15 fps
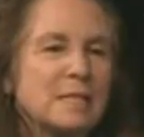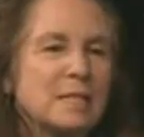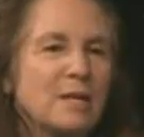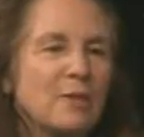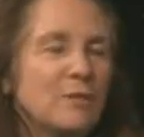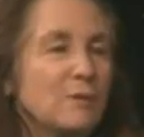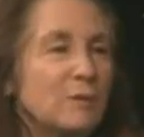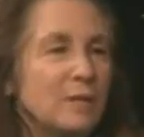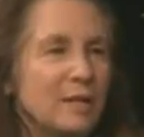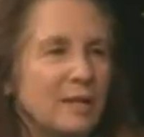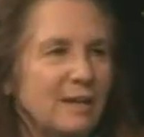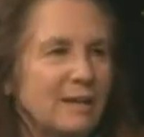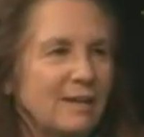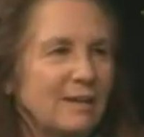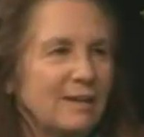
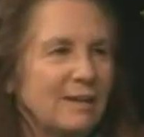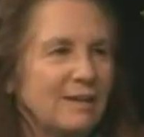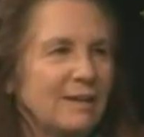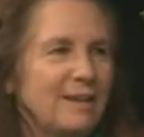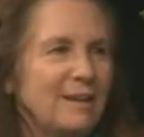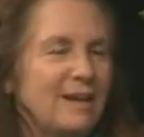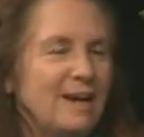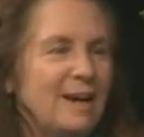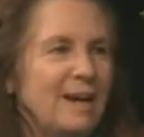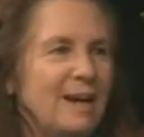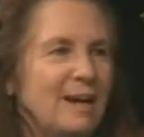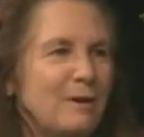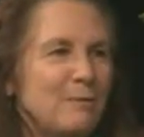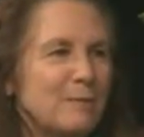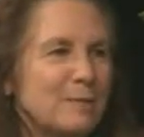30,
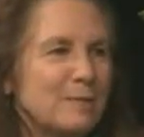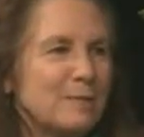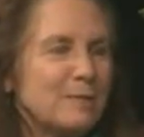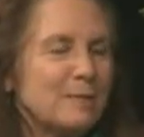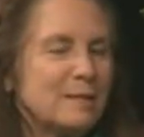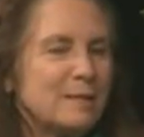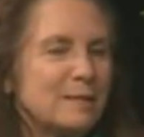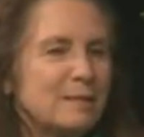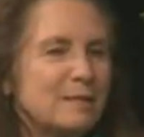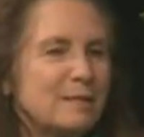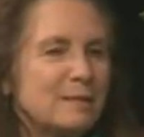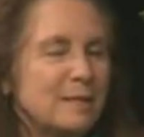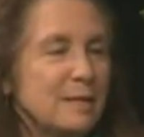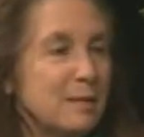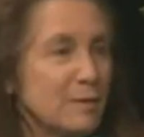I was
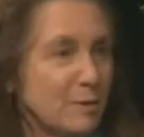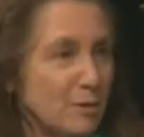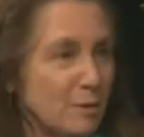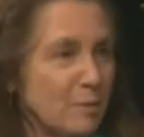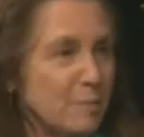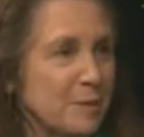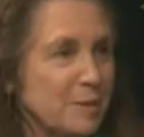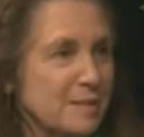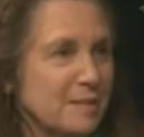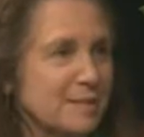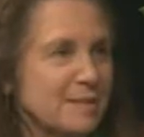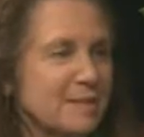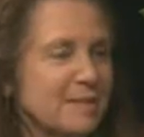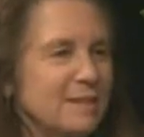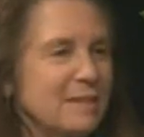seeing a therapist.
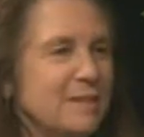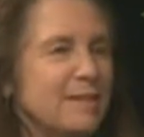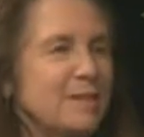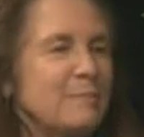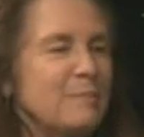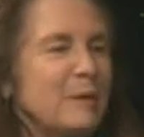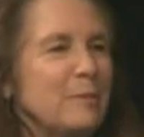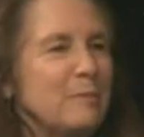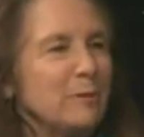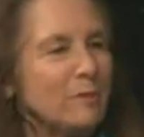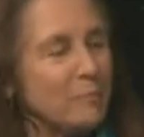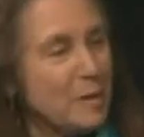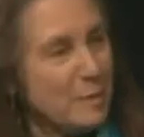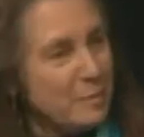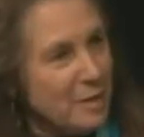One of
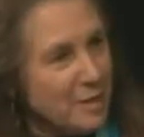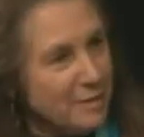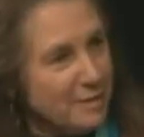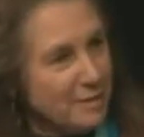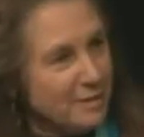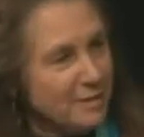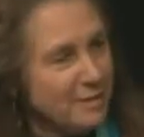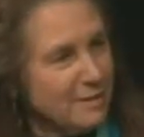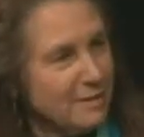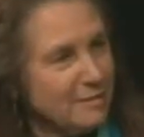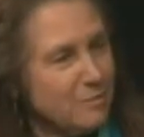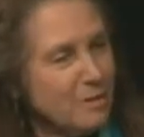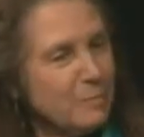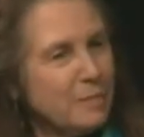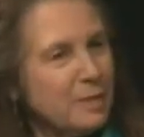my main
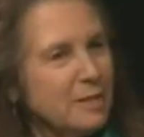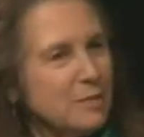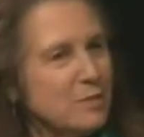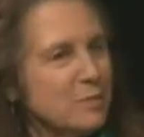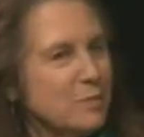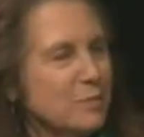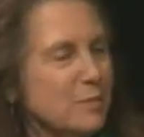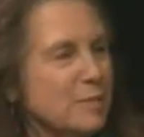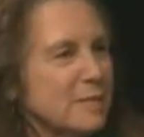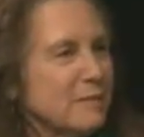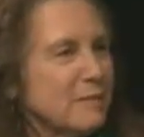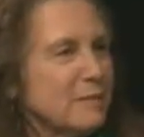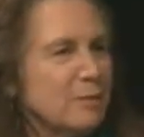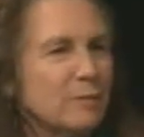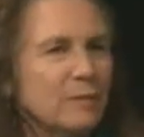troubling issues was a
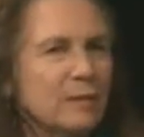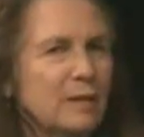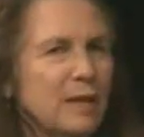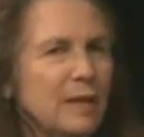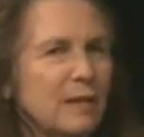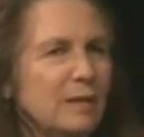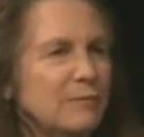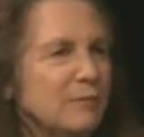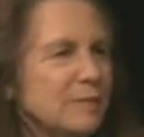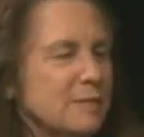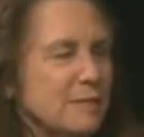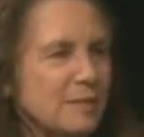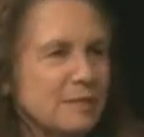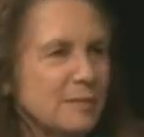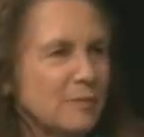total lack of a
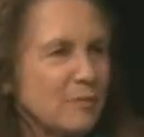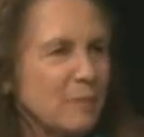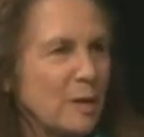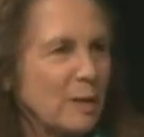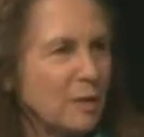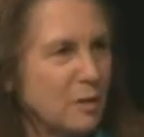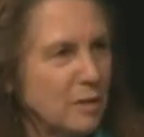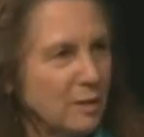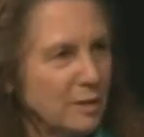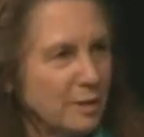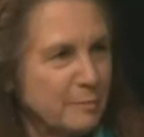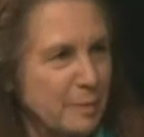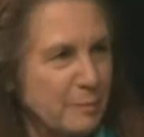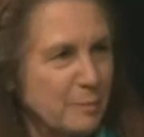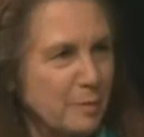sense of my calling,
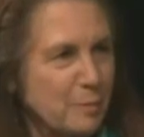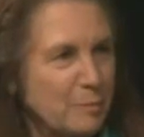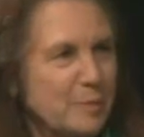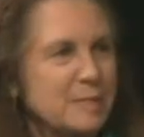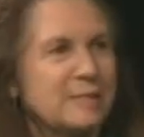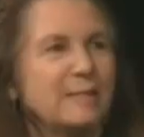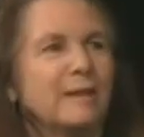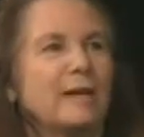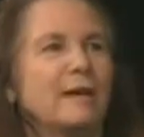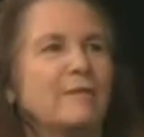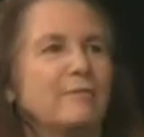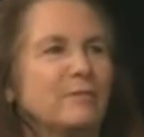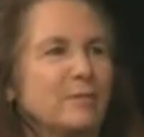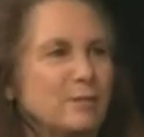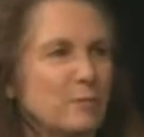my purpose in
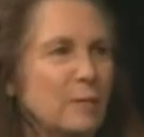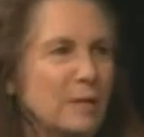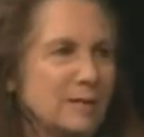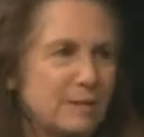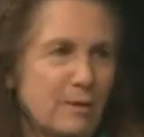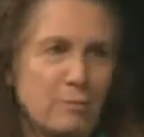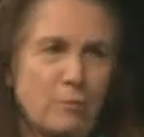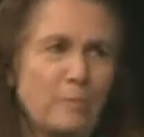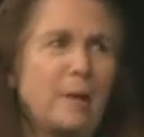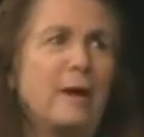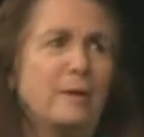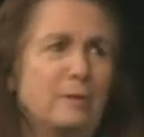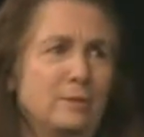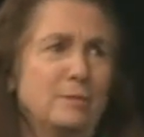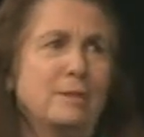life, as well as other
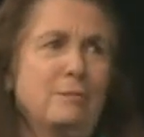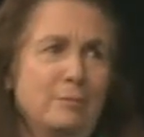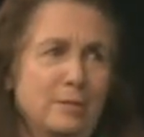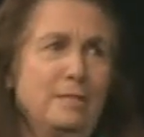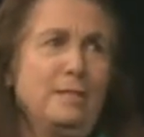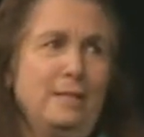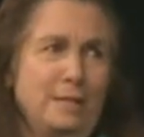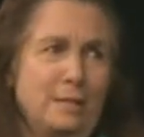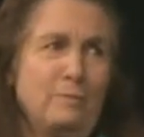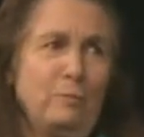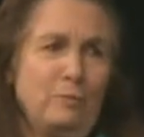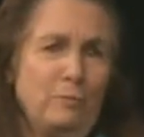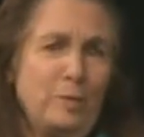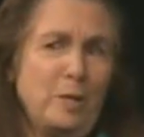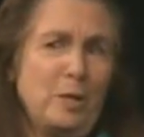patterns I was needing to
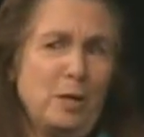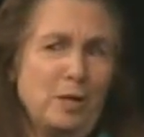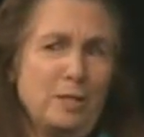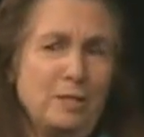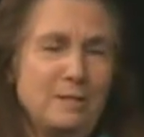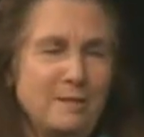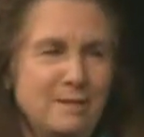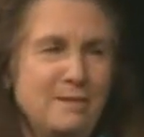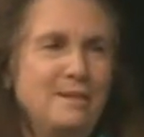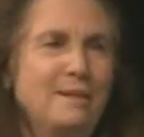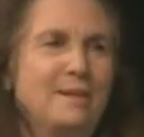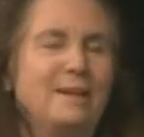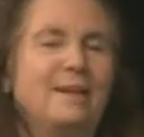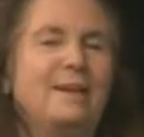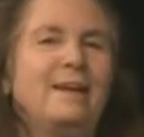move beyond.
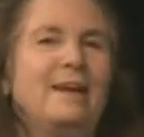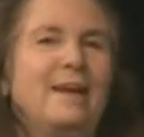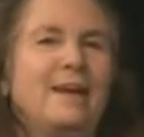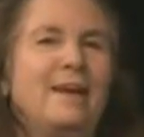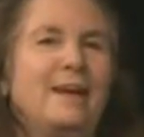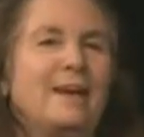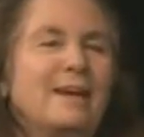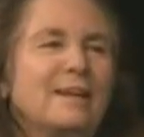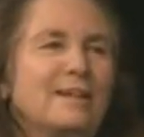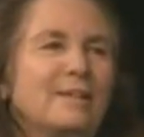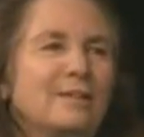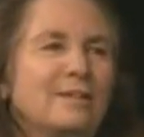And